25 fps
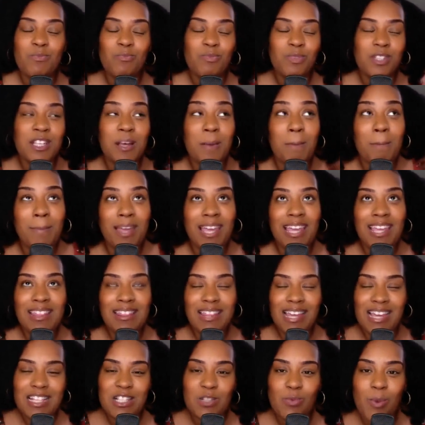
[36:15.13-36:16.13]
To me,
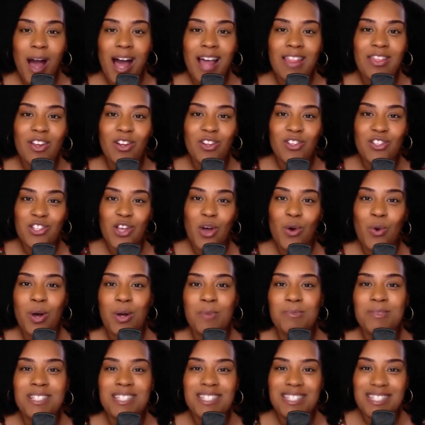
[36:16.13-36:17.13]
that's why they're so
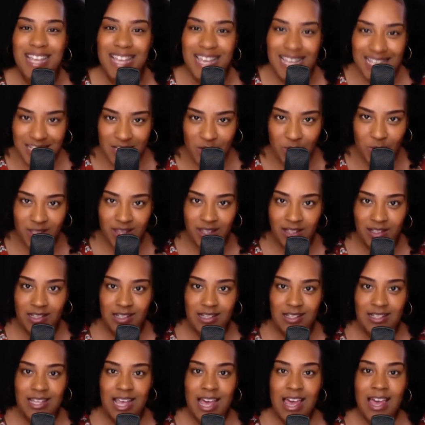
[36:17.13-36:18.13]
obsessed with
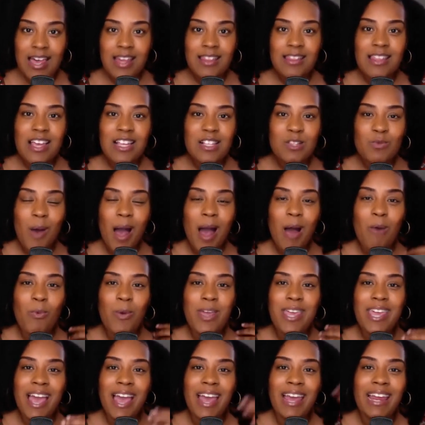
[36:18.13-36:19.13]
us. That's why we
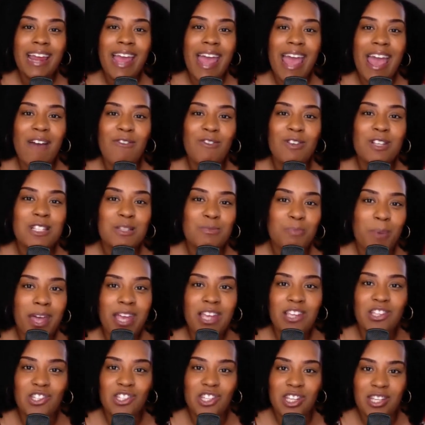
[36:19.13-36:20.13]
can't have a
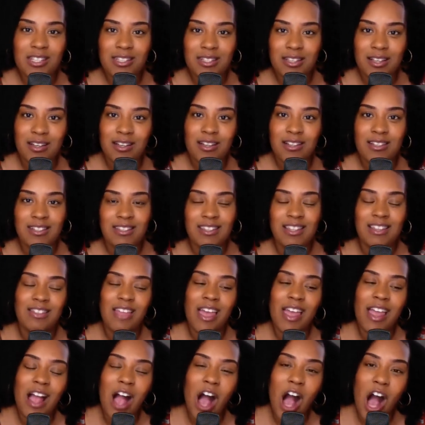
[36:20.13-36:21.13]
space just to us. That
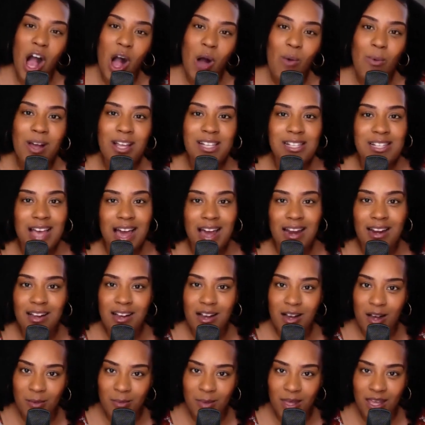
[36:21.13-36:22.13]
they always gotta
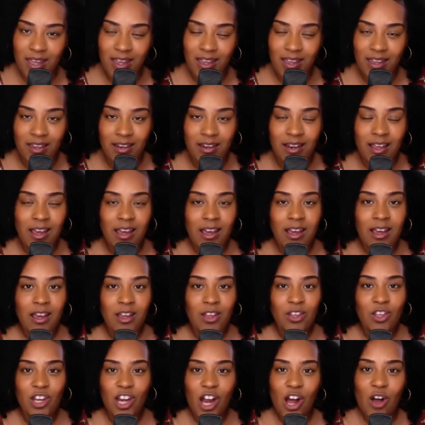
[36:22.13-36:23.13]
come in,
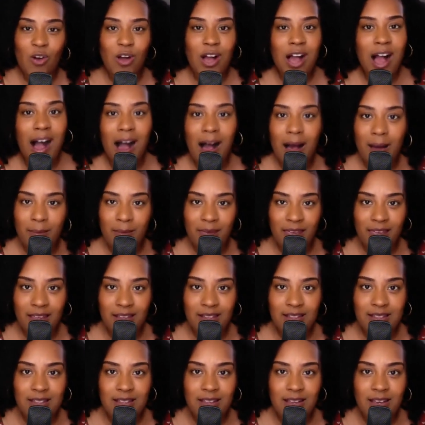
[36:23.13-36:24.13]
comment.
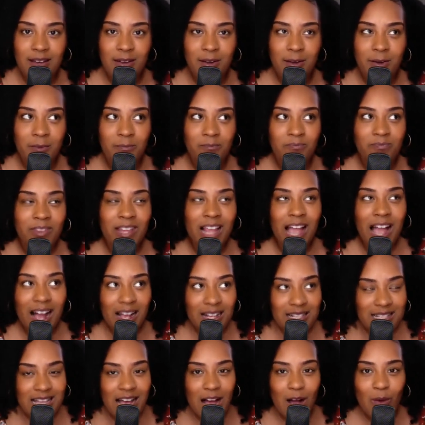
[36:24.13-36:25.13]
I
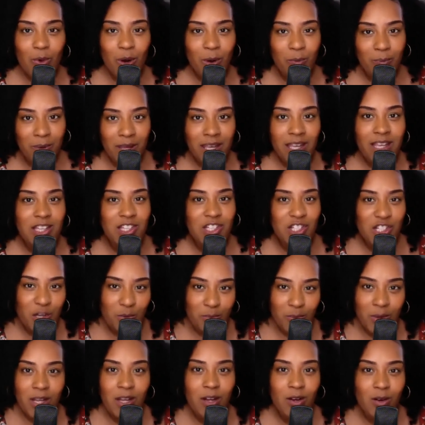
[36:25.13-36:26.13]
saw where Ben
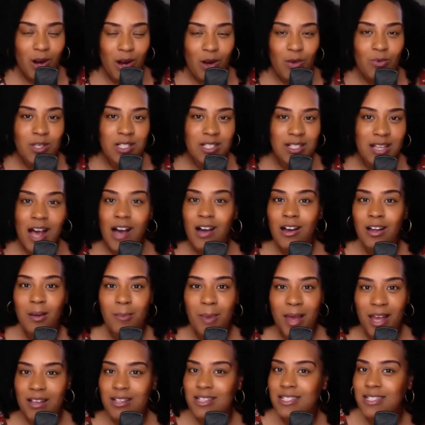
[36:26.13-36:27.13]
Shapiro was talking
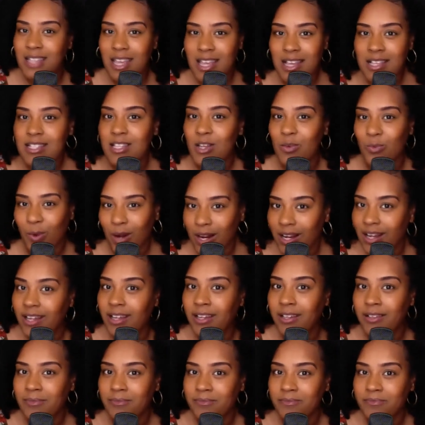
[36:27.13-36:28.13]
about Sexyy
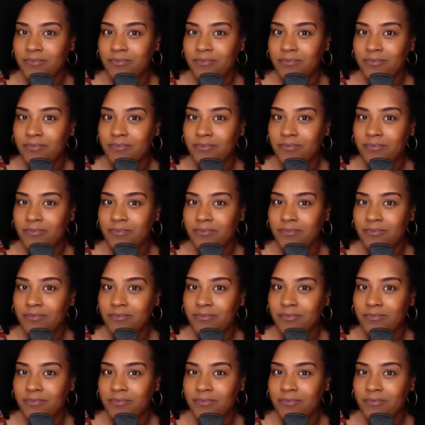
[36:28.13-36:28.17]
Red.